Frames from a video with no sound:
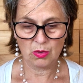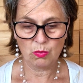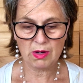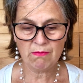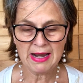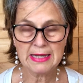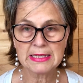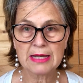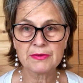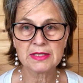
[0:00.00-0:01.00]
We ran
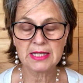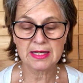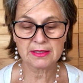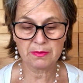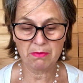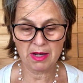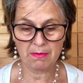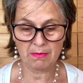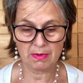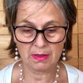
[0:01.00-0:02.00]
downstairs to
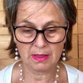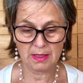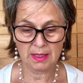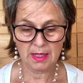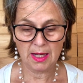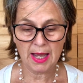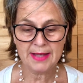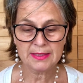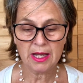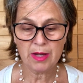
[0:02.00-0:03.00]
Mum.
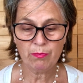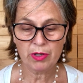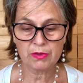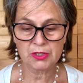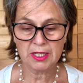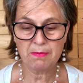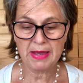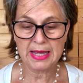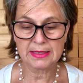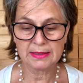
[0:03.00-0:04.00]
As I approached her
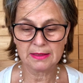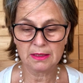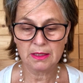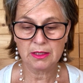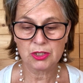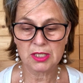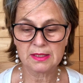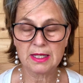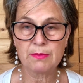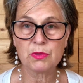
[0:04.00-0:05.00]
bed, she
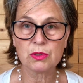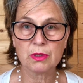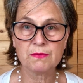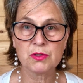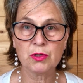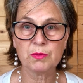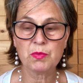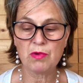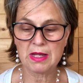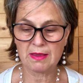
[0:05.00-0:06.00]
seemed to have stopped
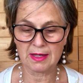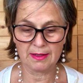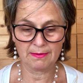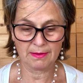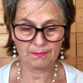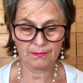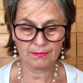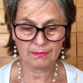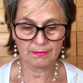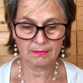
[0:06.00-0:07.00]
breathing.
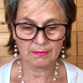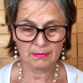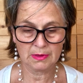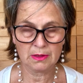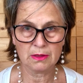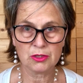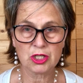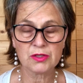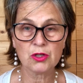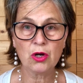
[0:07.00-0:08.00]
"She
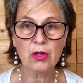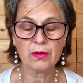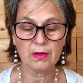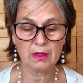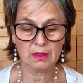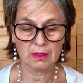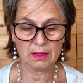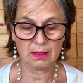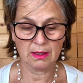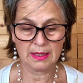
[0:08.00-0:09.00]
is gone,"
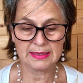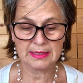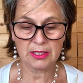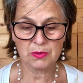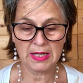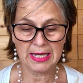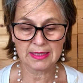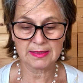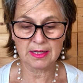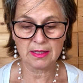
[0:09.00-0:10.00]
I said to
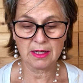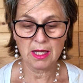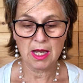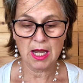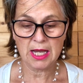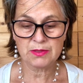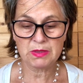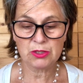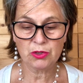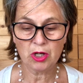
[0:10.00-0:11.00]
Alexia as we
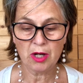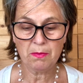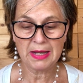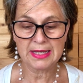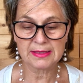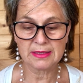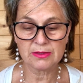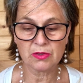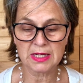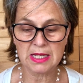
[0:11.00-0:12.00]
took our places
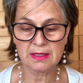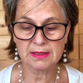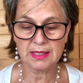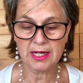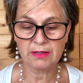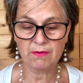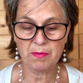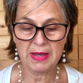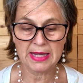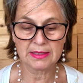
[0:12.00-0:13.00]
on either side of her
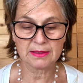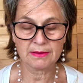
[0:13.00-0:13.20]
bed.